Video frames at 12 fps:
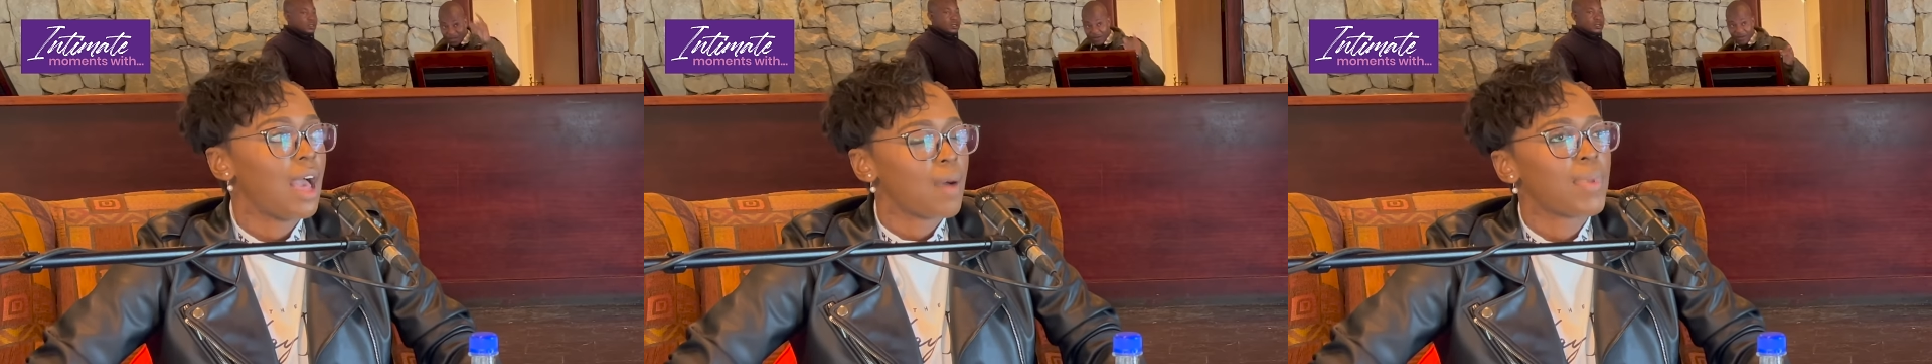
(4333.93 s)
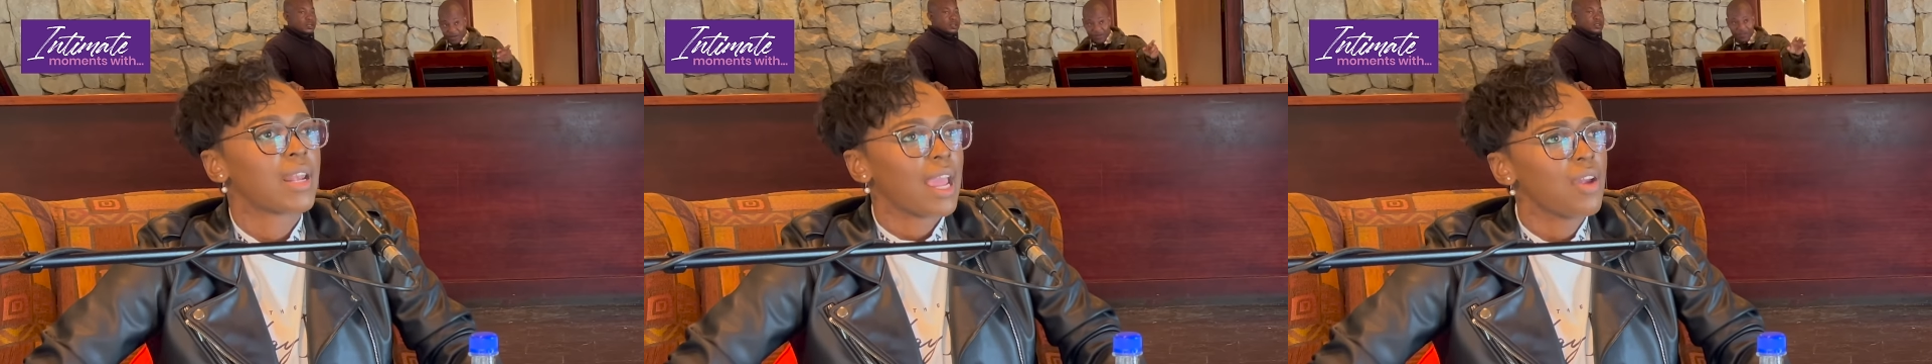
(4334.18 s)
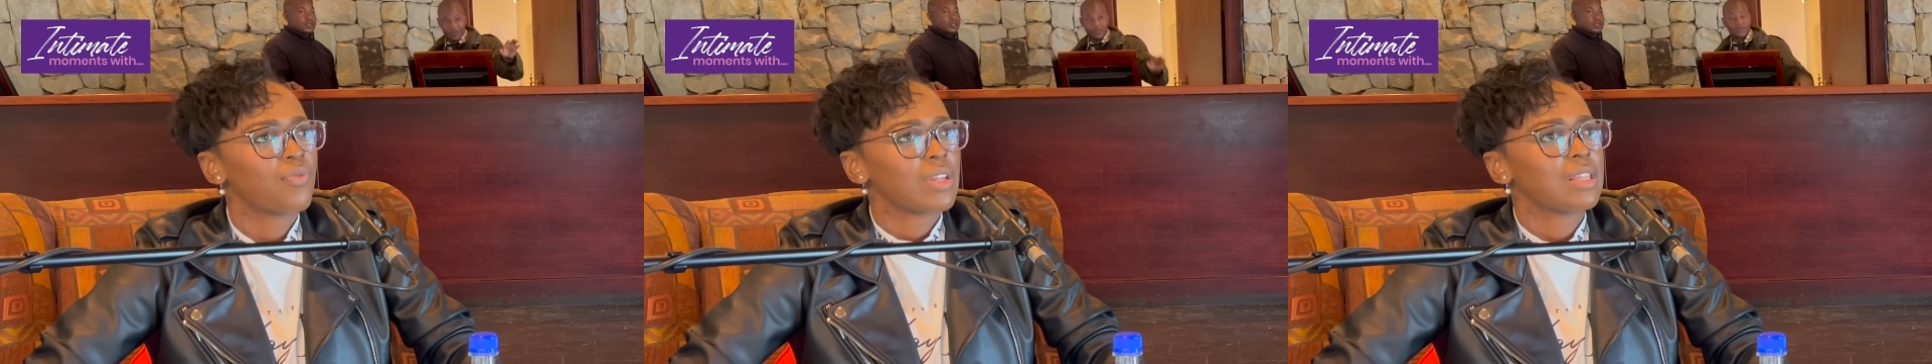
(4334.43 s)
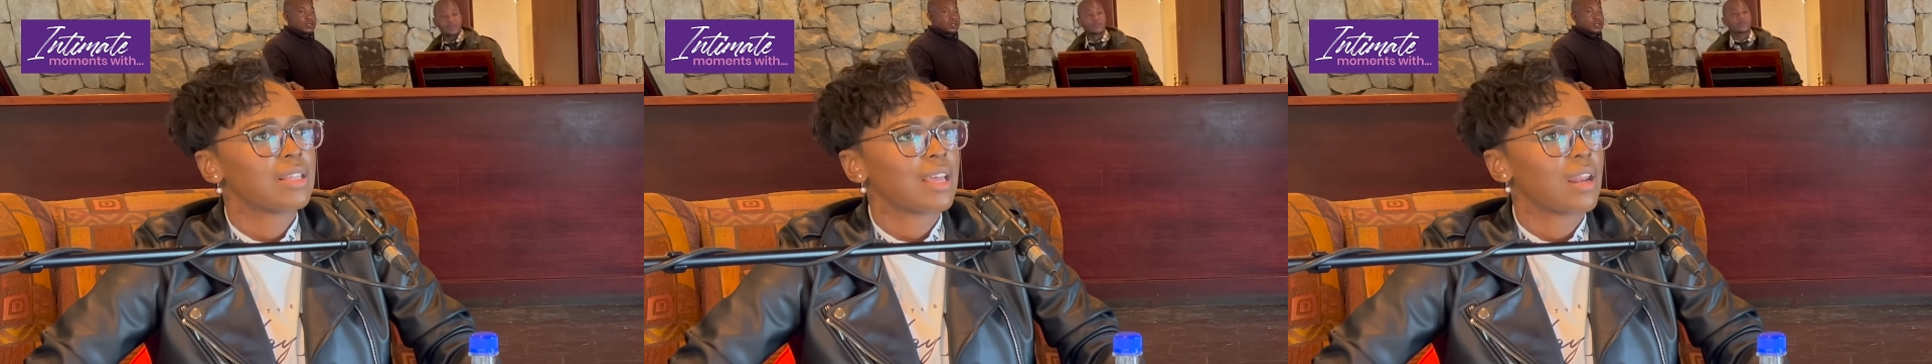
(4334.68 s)
about
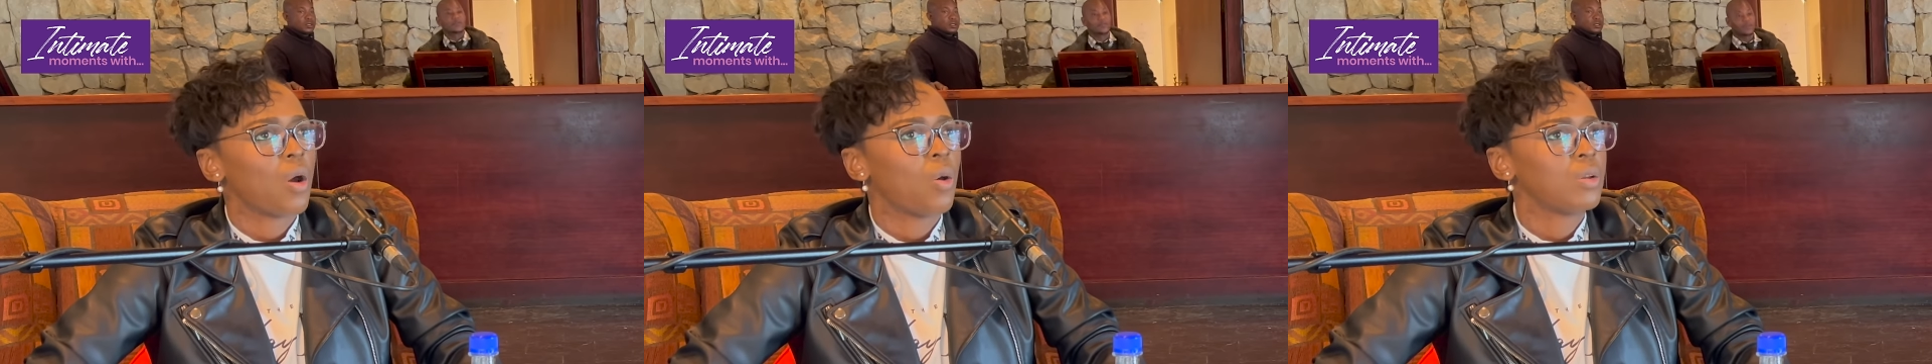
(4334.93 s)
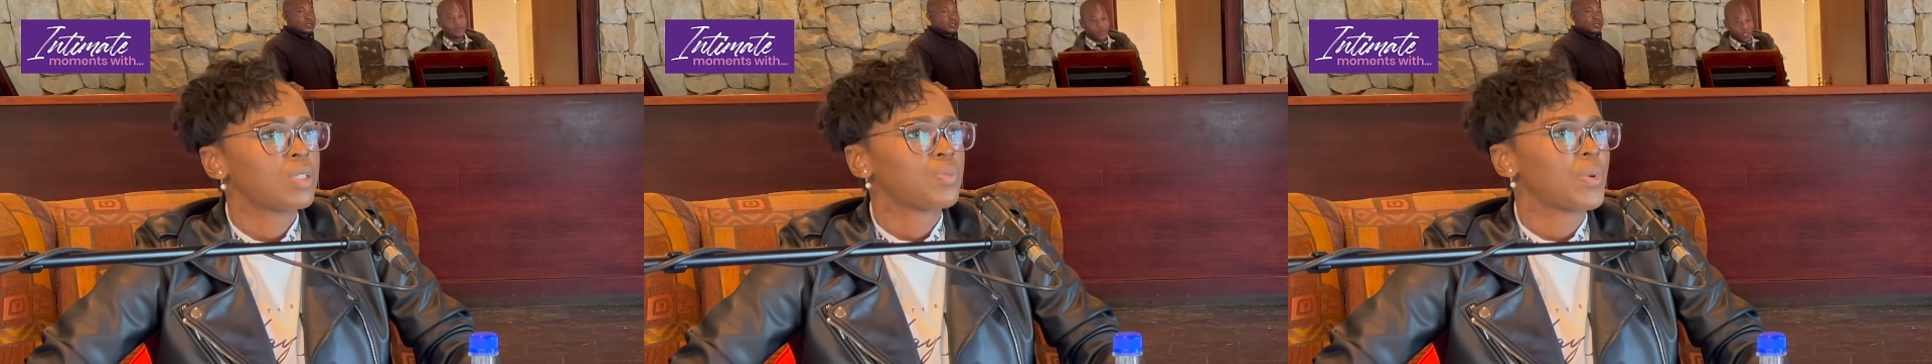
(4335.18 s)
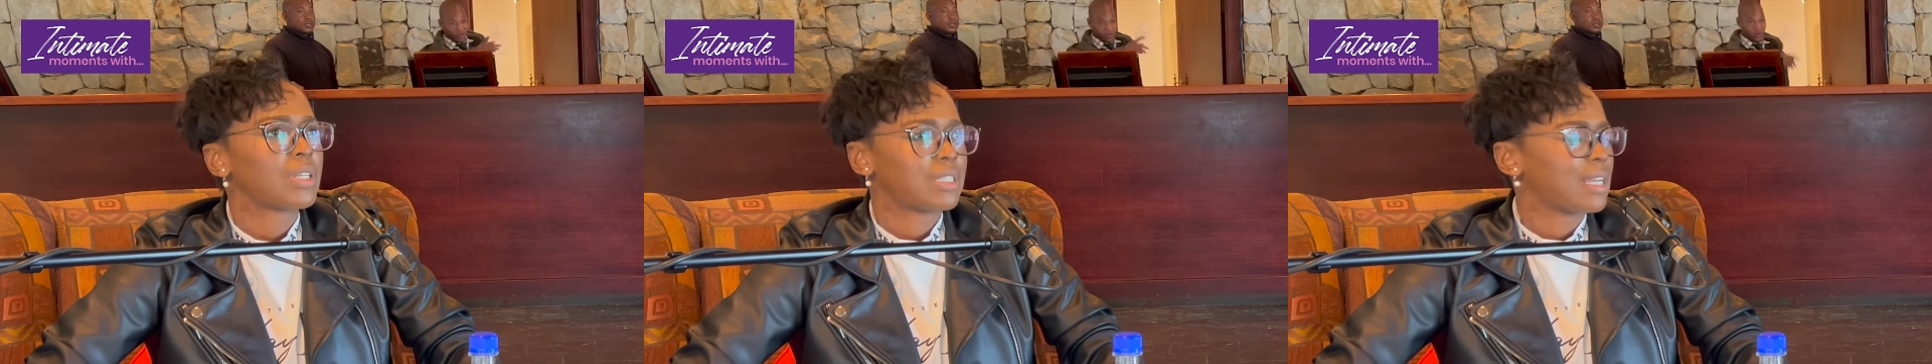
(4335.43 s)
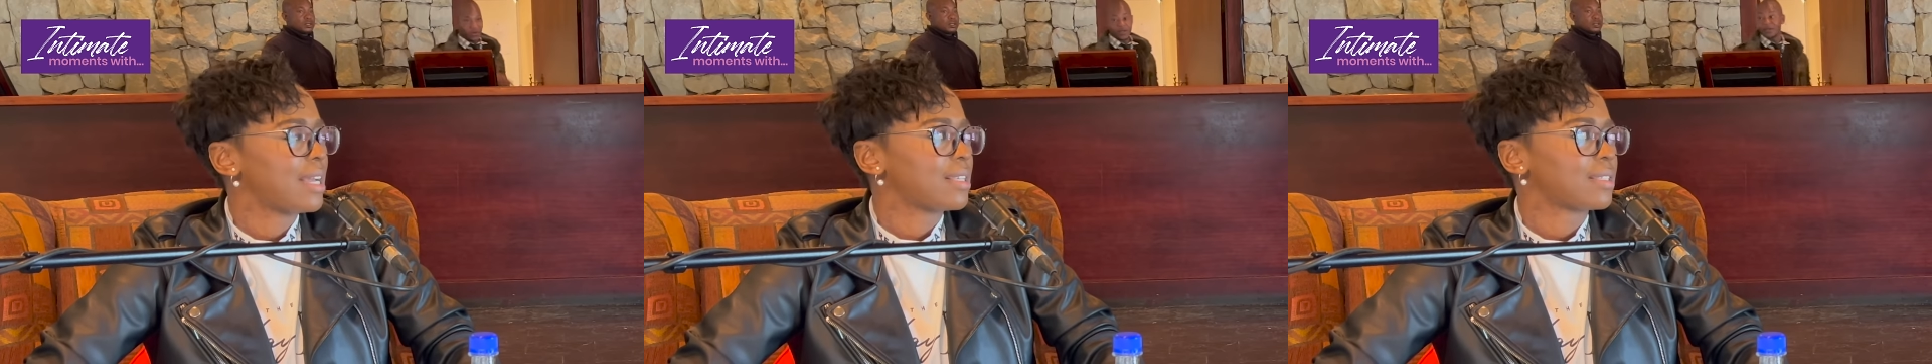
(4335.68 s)
everything that the Holy Spirit
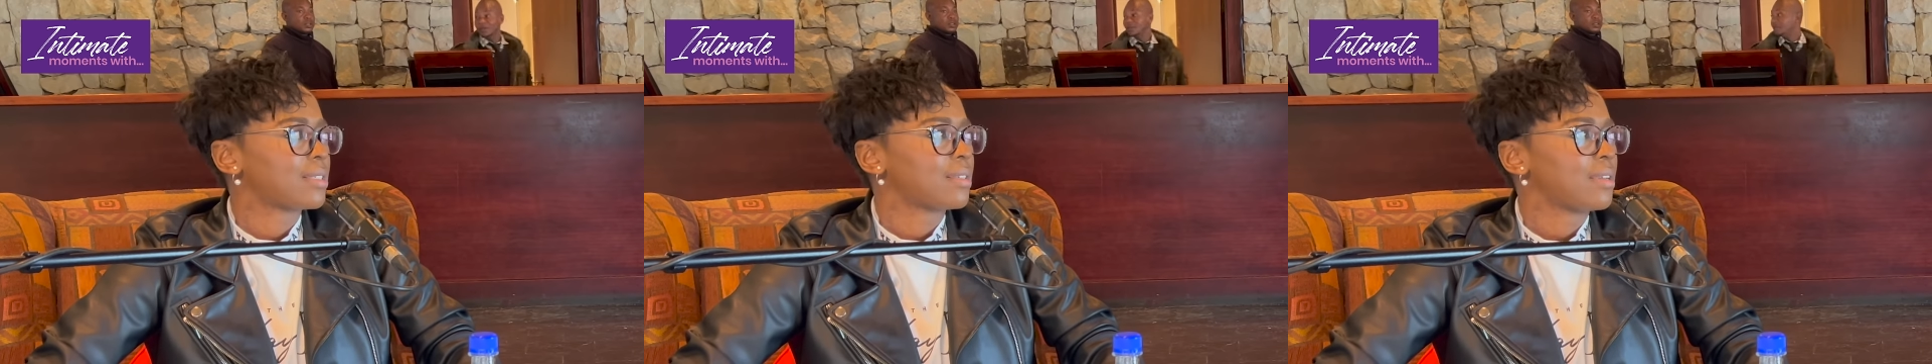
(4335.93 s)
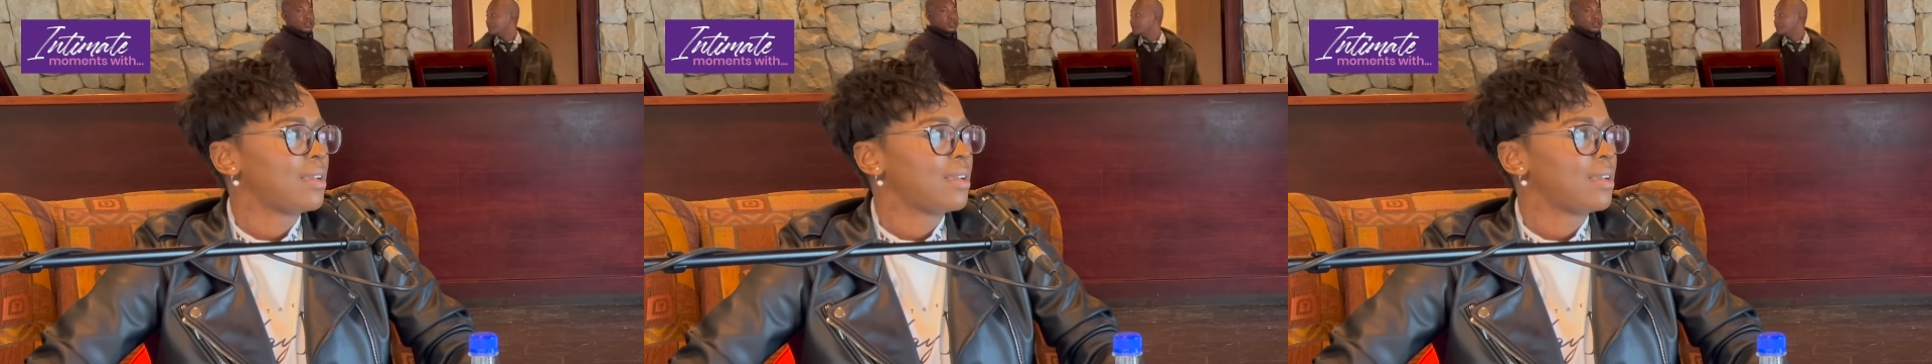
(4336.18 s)
does